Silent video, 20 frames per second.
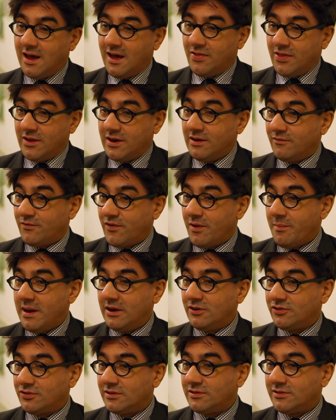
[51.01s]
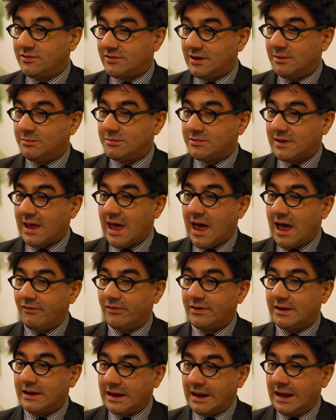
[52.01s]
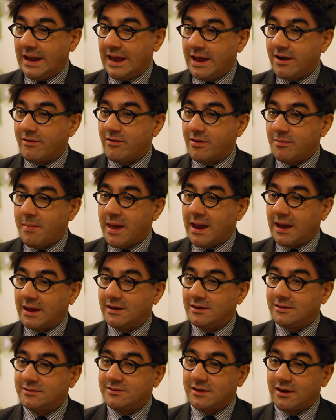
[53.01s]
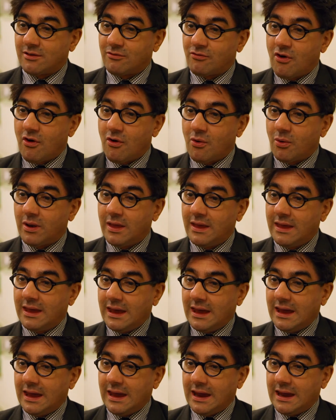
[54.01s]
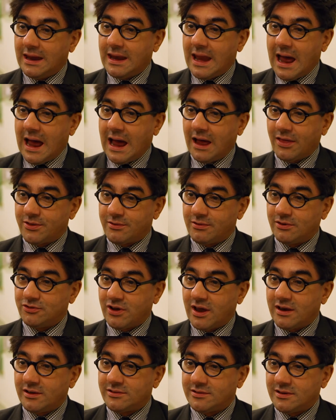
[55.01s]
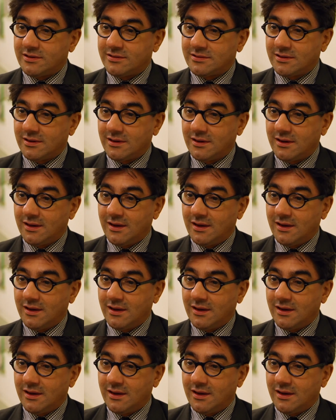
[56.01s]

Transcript: that inflammation seems to have a clear and mechanistic role in atherogenesis.